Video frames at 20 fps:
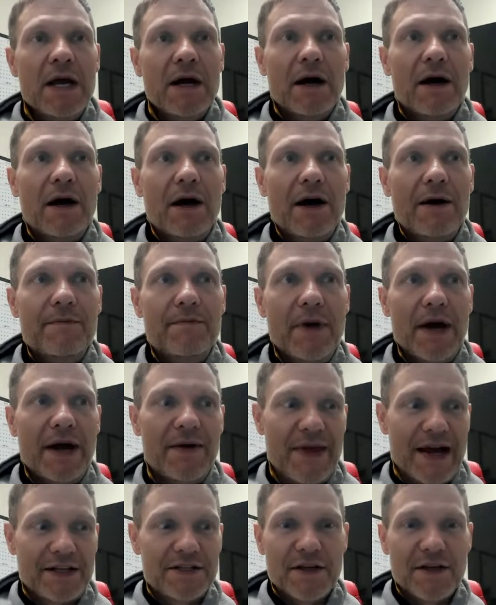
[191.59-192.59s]

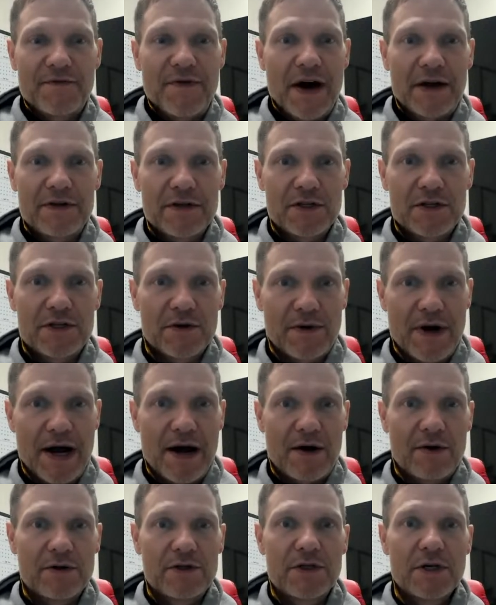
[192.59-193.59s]
And that's the fat that
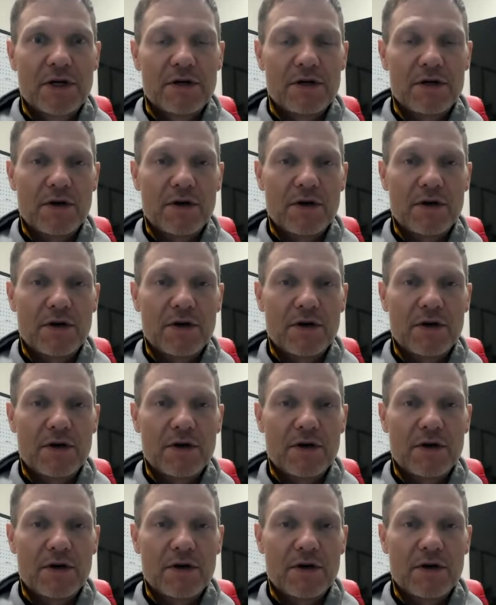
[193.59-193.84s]
surrounds